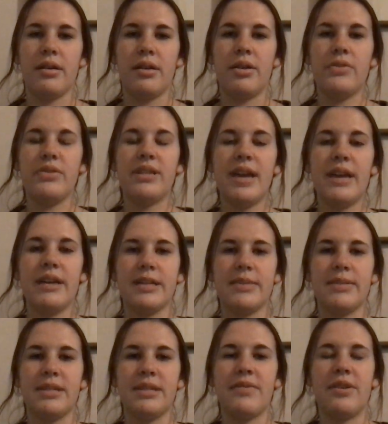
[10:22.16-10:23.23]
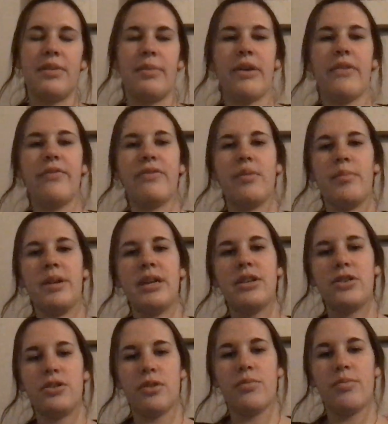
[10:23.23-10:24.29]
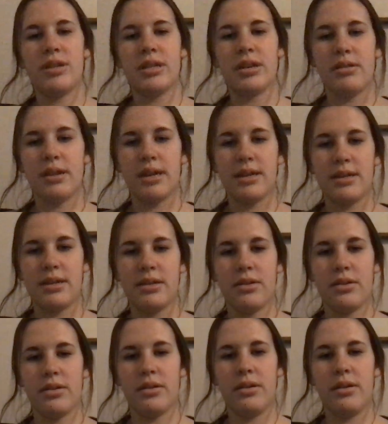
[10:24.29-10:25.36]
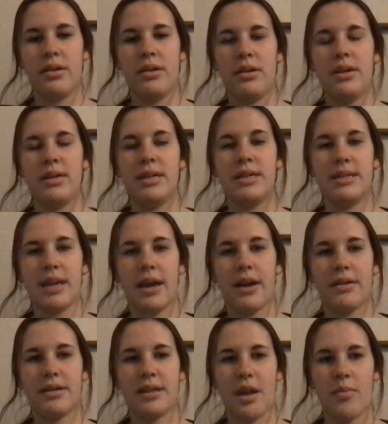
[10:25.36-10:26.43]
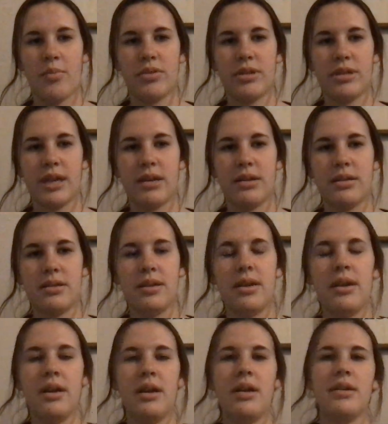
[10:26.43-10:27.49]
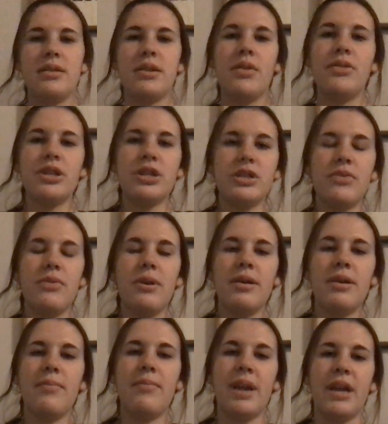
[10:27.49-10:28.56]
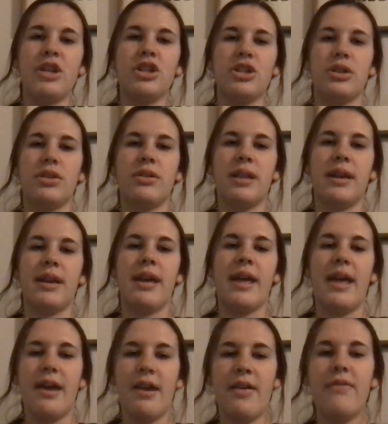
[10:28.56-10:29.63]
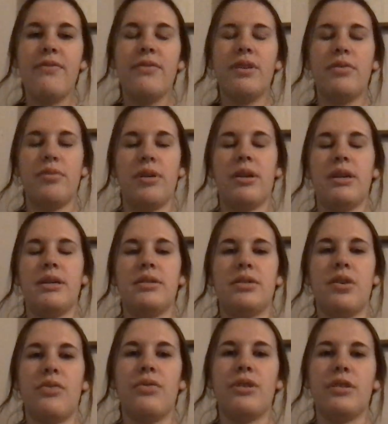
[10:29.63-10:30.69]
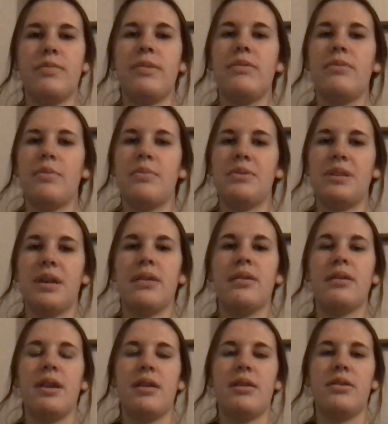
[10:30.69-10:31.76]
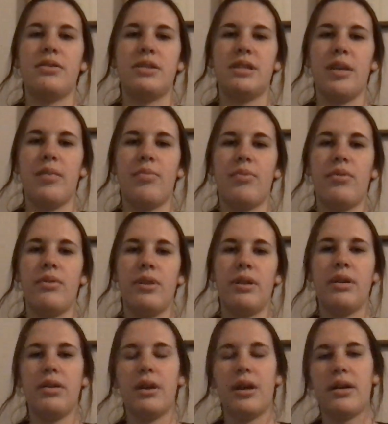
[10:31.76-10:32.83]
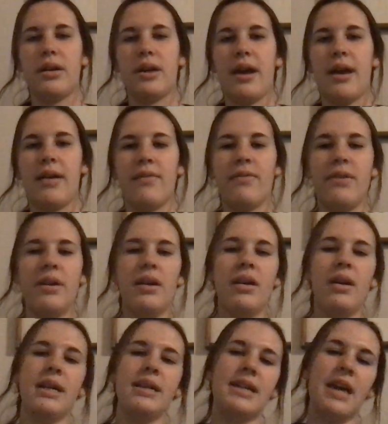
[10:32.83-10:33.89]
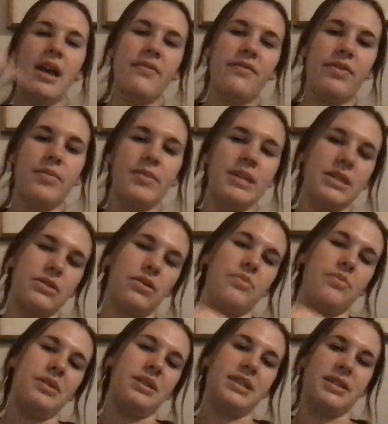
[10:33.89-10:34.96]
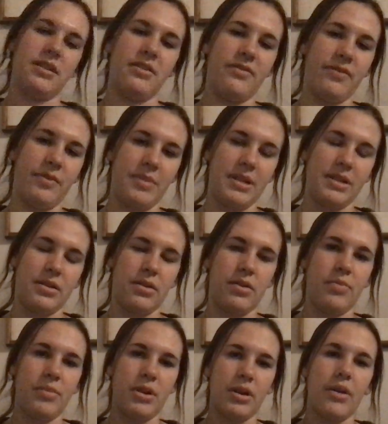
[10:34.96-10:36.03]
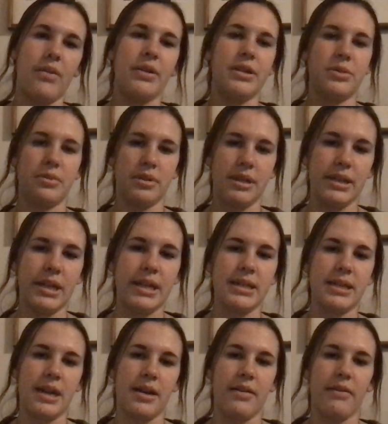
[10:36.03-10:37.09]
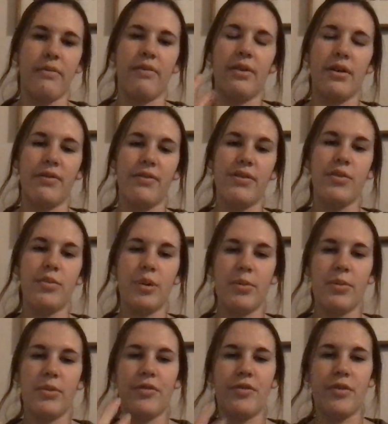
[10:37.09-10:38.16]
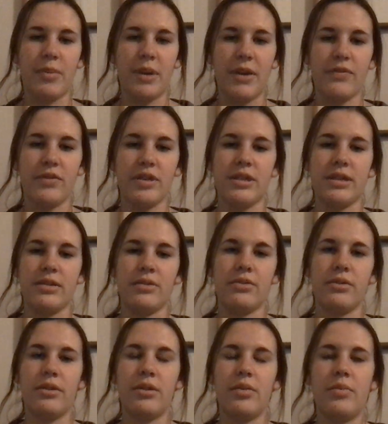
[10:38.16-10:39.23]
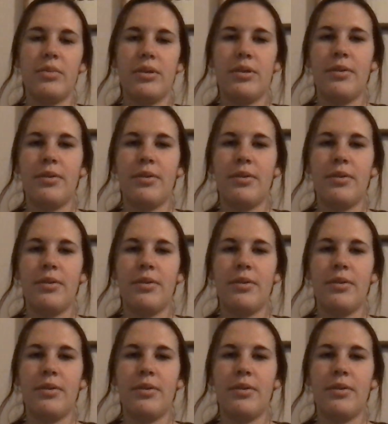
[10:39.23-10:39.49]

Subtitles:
you take a specific amount from each group until you get to your desired sample size. So it's just a way to make sure that everyone is going to be represented in your sample. You're not going to have 10 from this group but 0 from this group. You're going to at least have a few people from every single group.